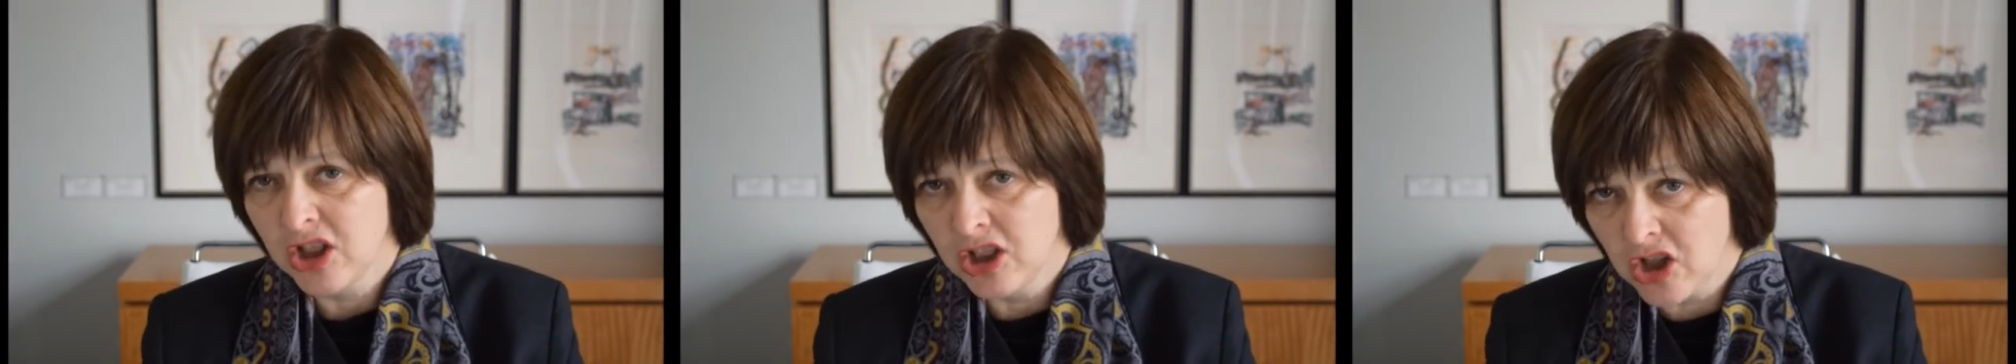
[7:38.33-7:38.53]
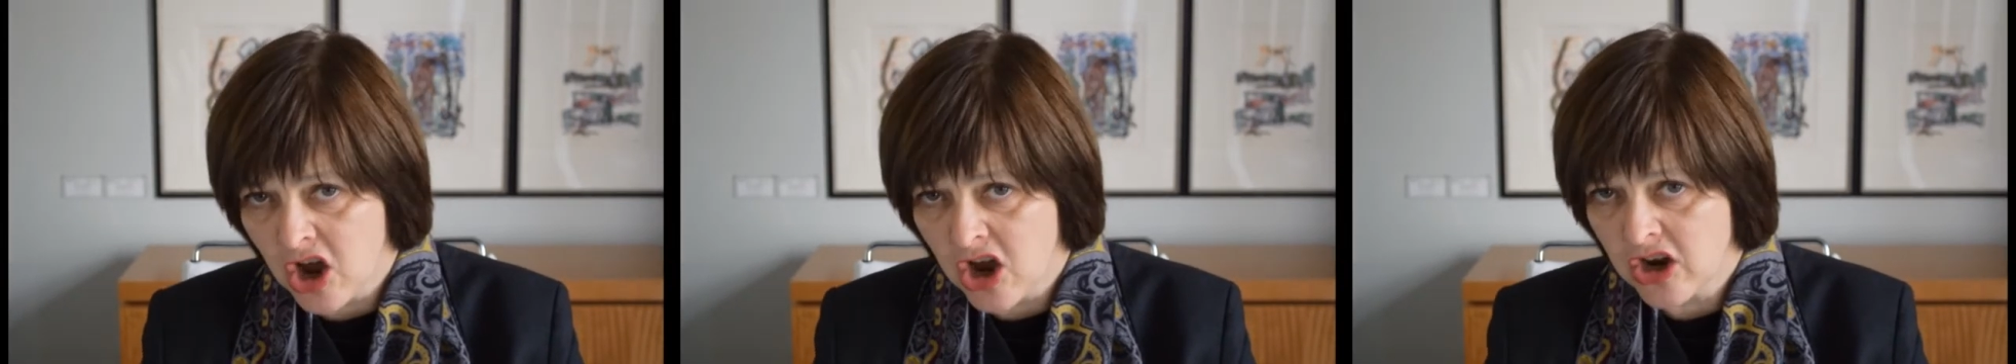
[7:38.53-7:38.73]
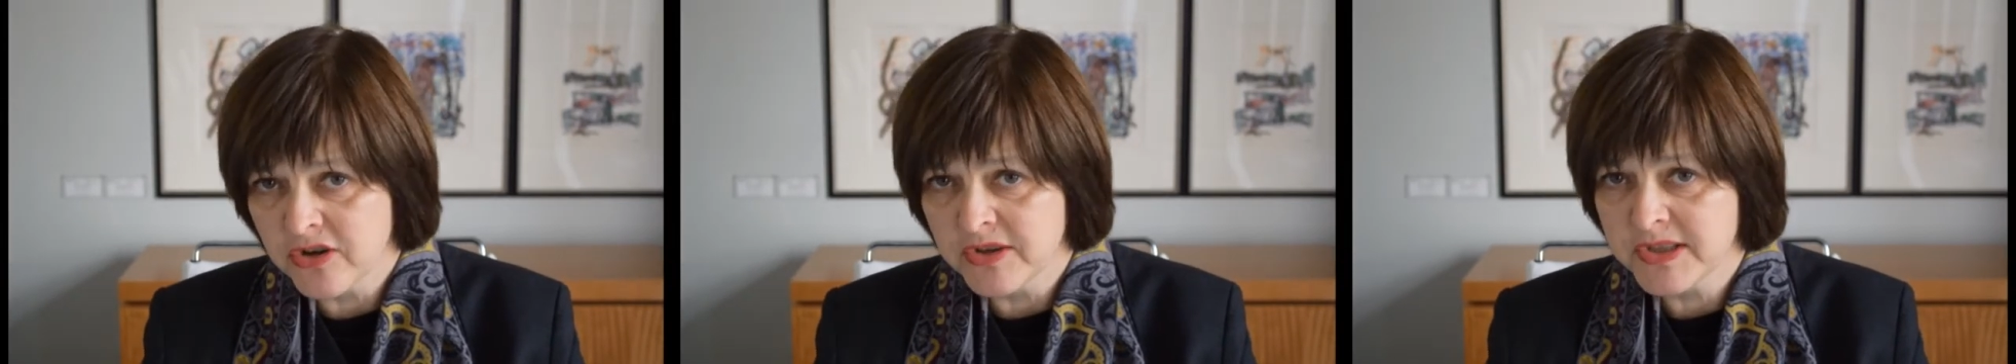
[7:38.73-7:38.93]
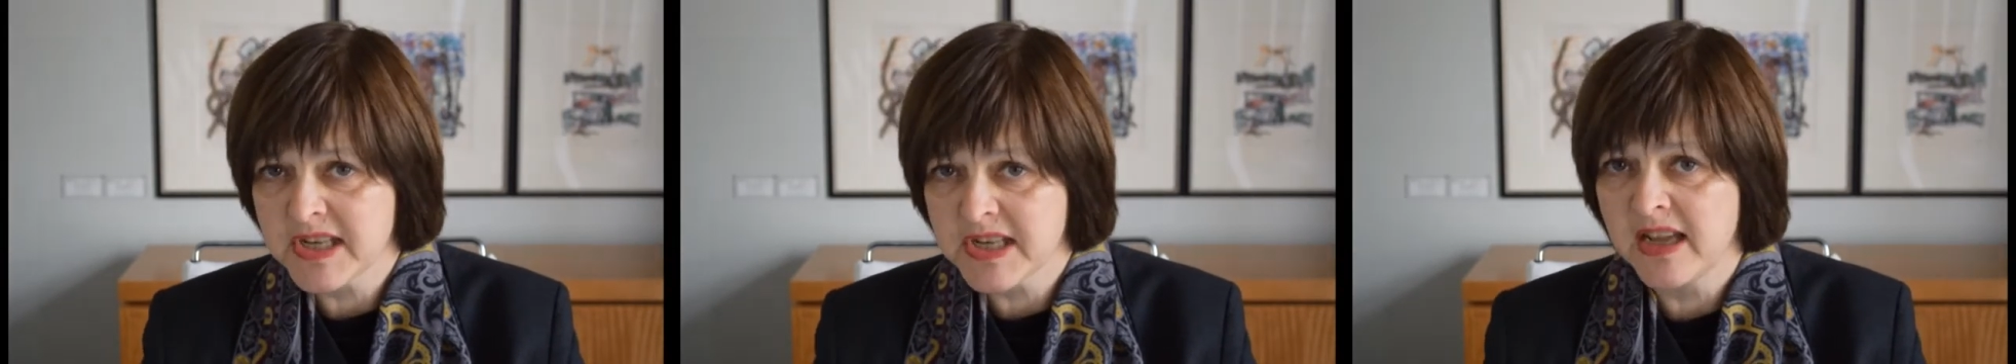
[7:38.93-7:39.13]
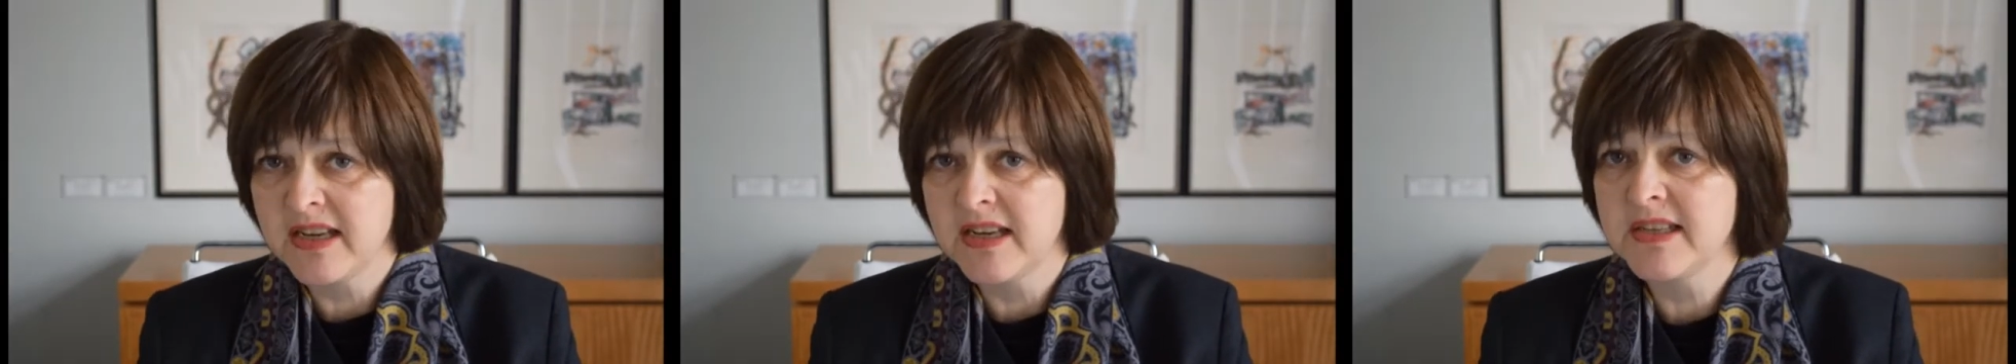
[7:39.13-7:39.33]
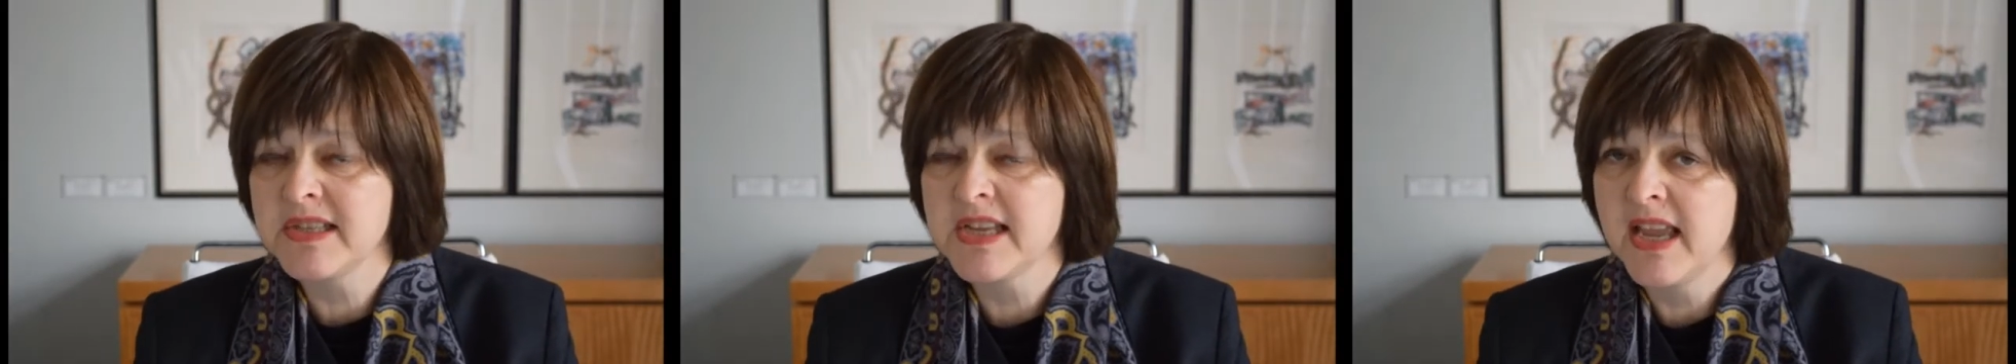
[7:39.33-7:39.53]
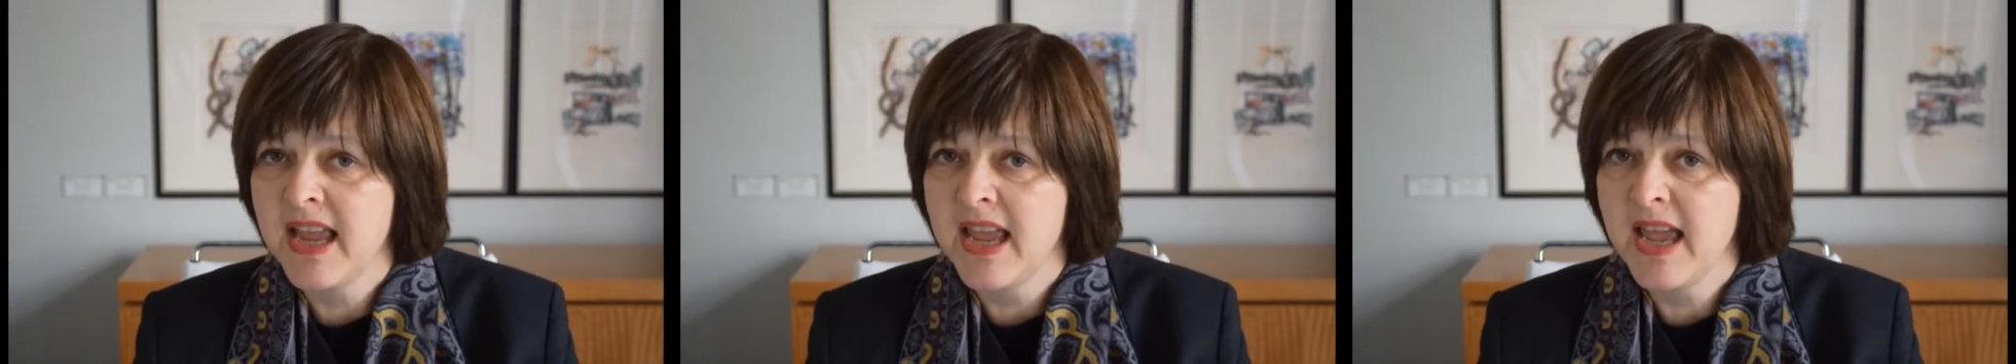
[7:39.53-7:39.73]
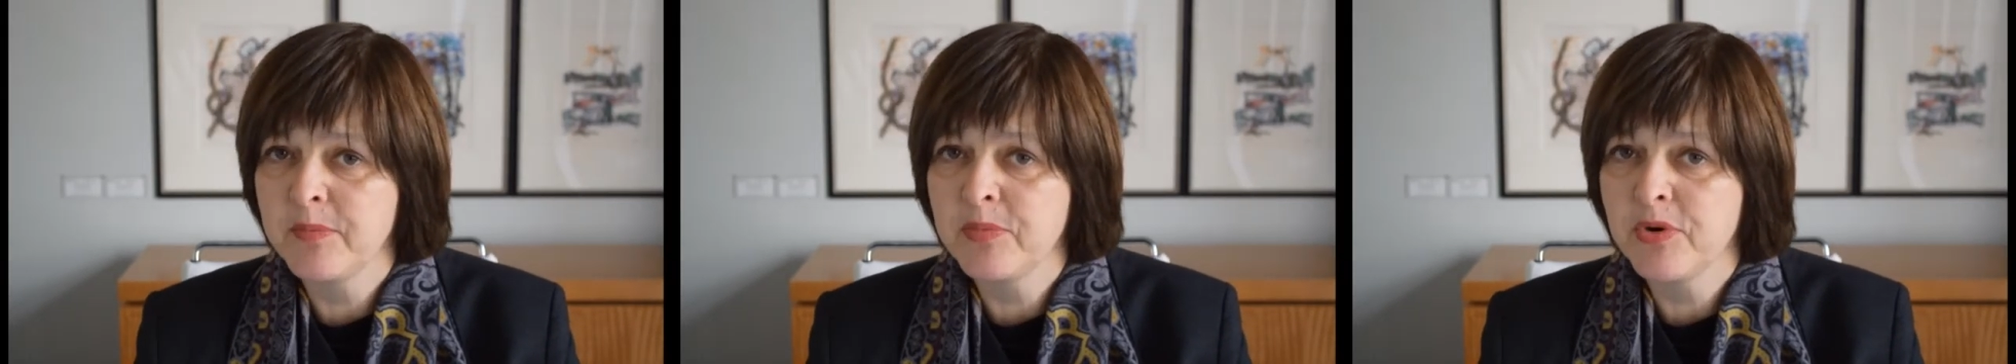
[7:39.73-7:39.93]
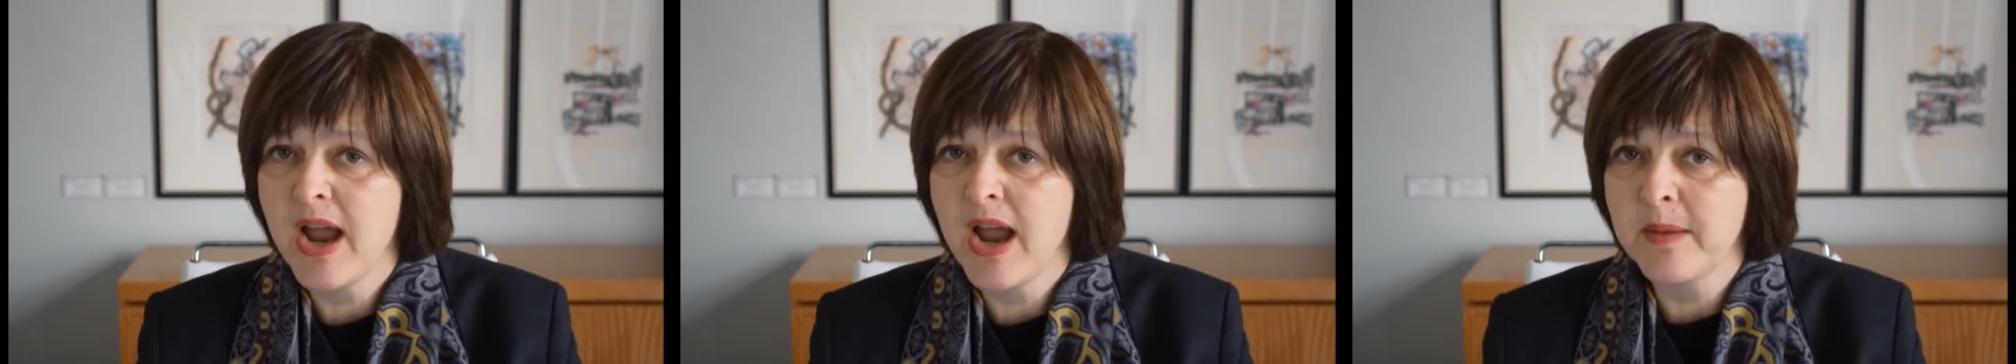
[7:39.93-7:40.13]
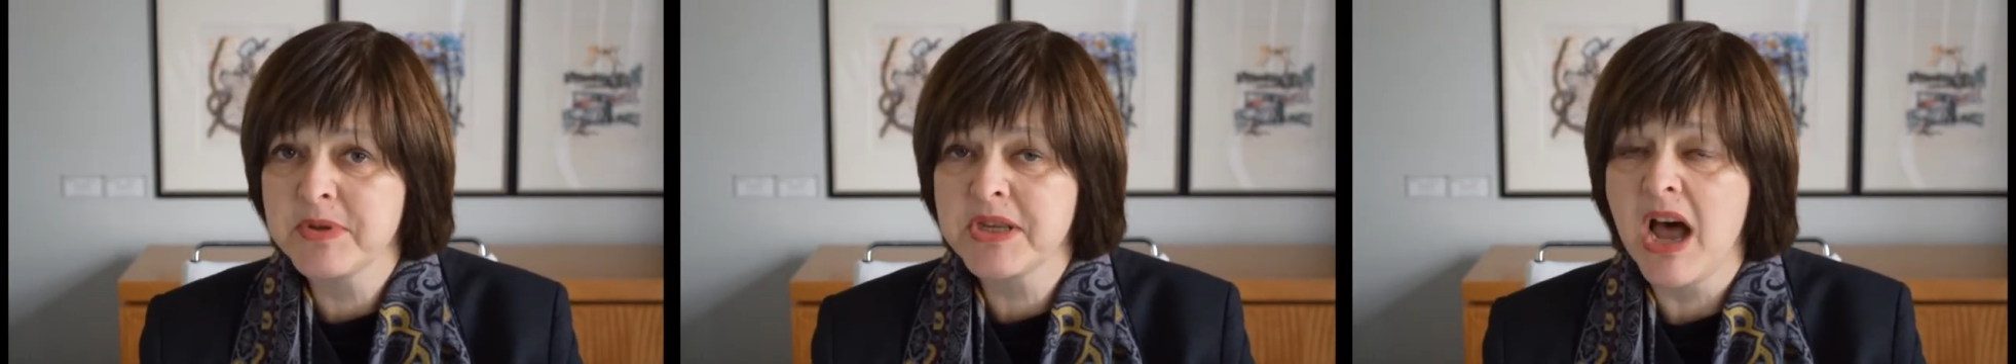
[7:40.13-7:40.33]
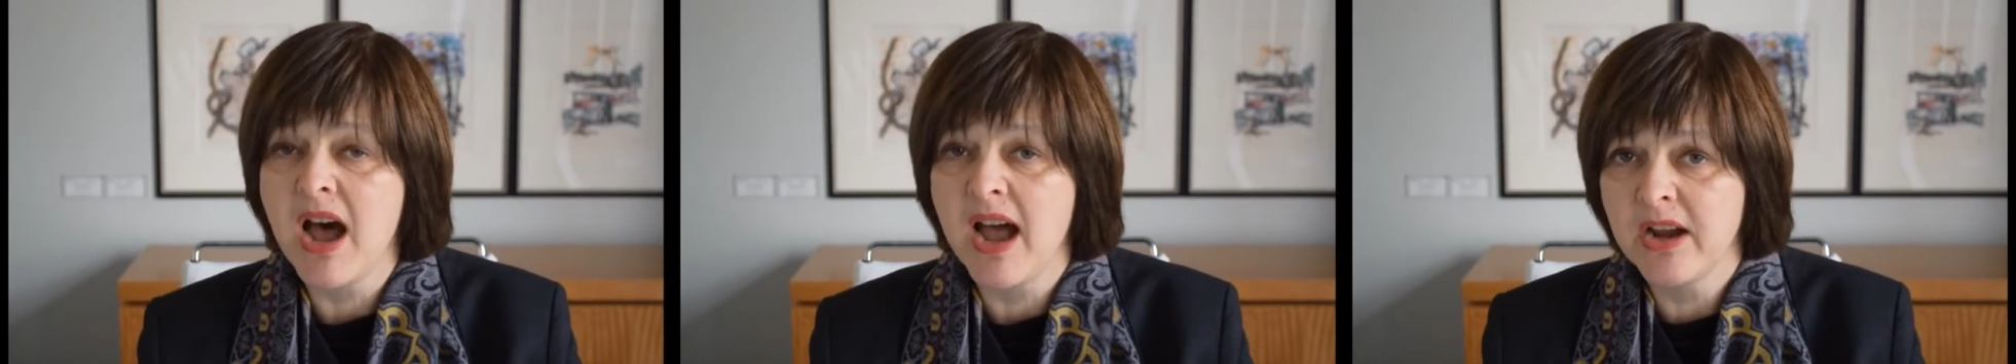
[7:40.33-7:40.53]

longer studies and perhaps